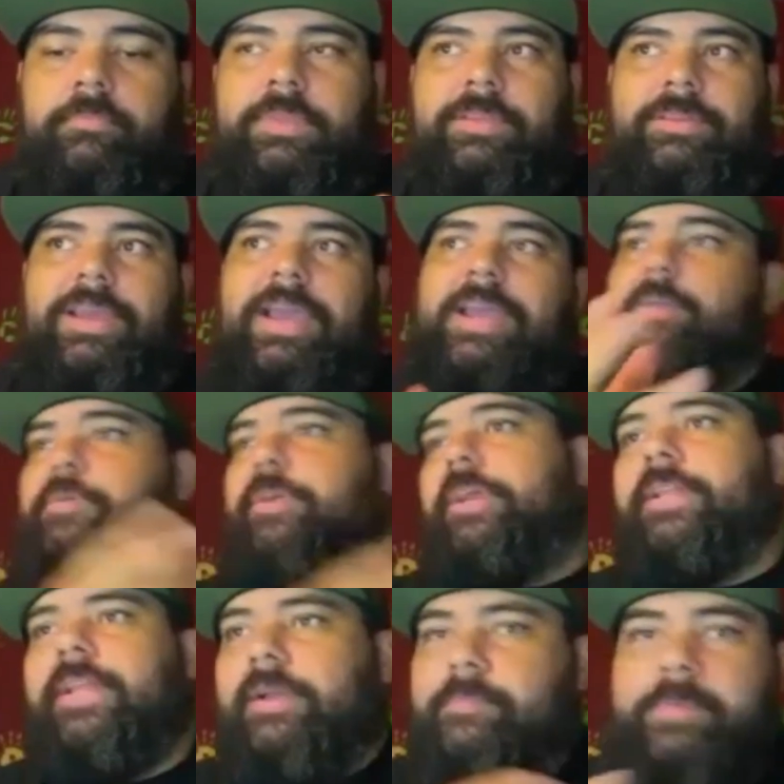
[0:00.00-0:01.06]
I could bring
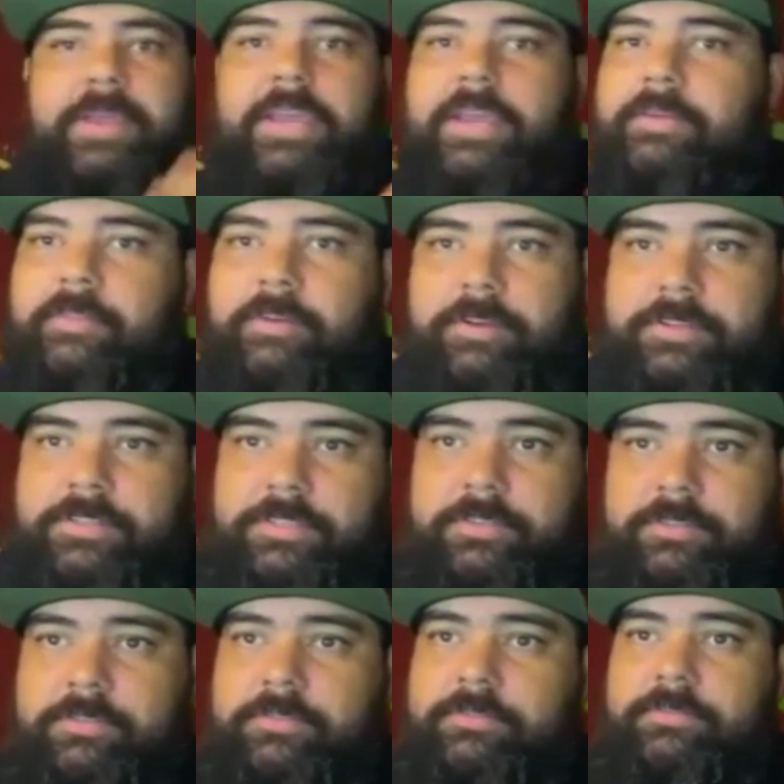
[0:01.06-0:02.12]
in like a Biggie
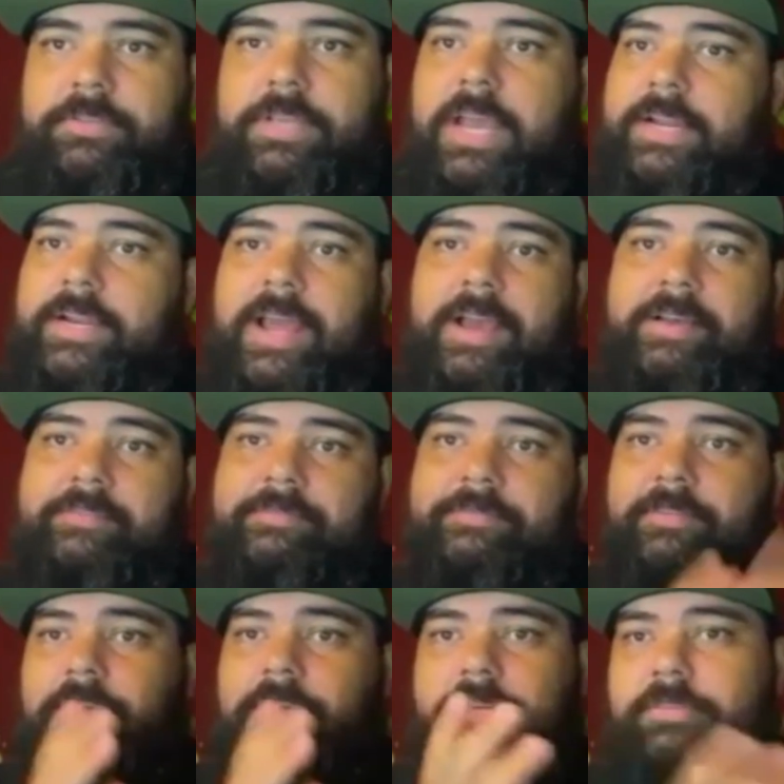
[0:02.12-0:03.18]
verse and have
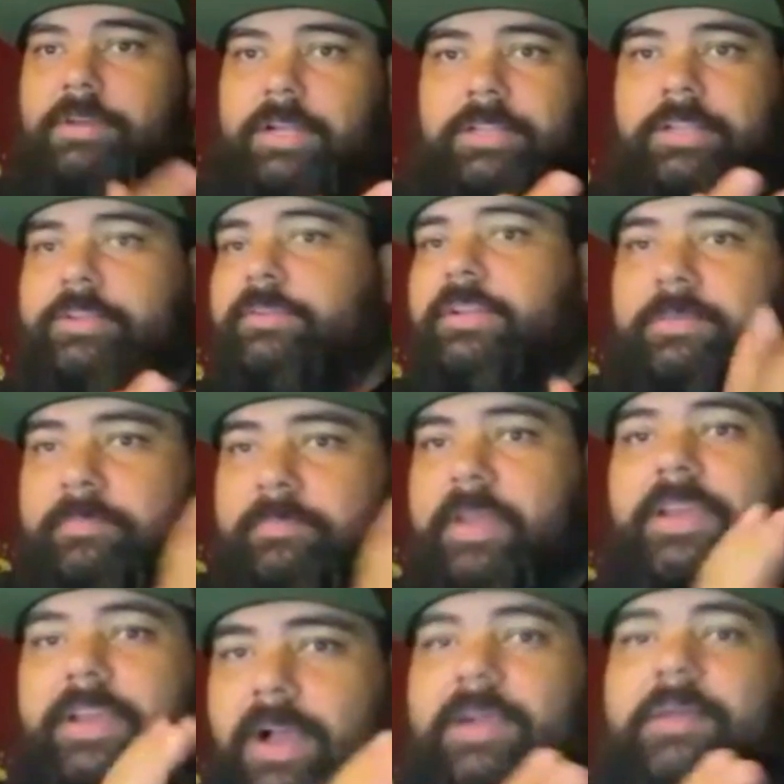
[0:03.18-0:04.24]
literally
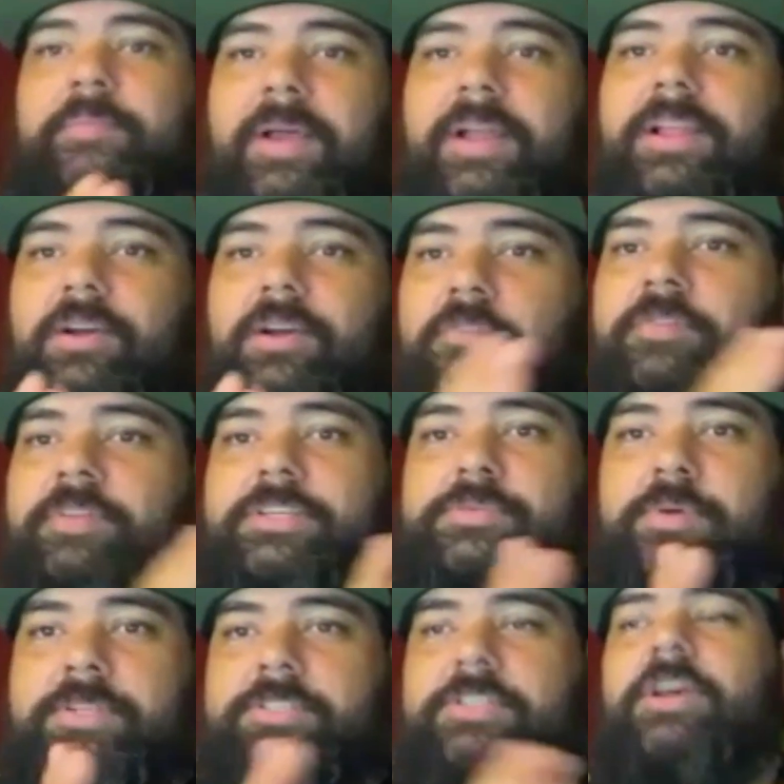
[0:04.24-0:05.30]
Biggie acapella over this
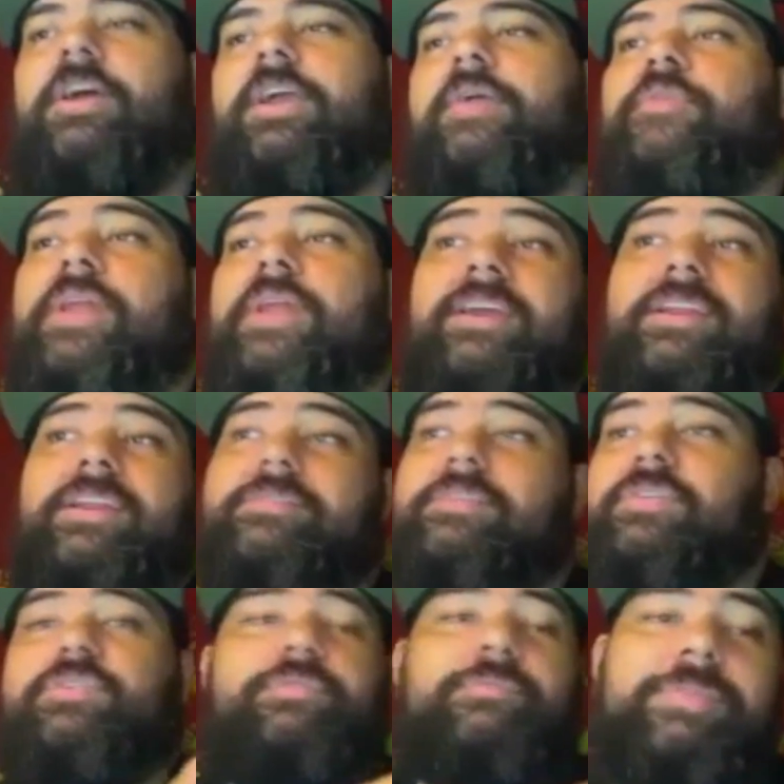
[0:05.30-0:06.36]
one song. And what I could
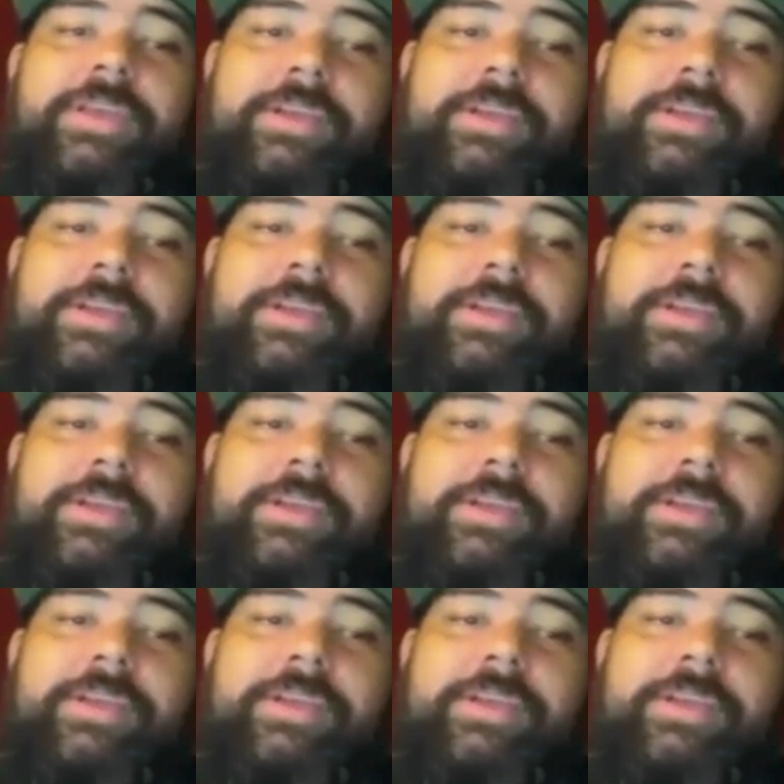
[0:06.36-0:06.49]
even do from there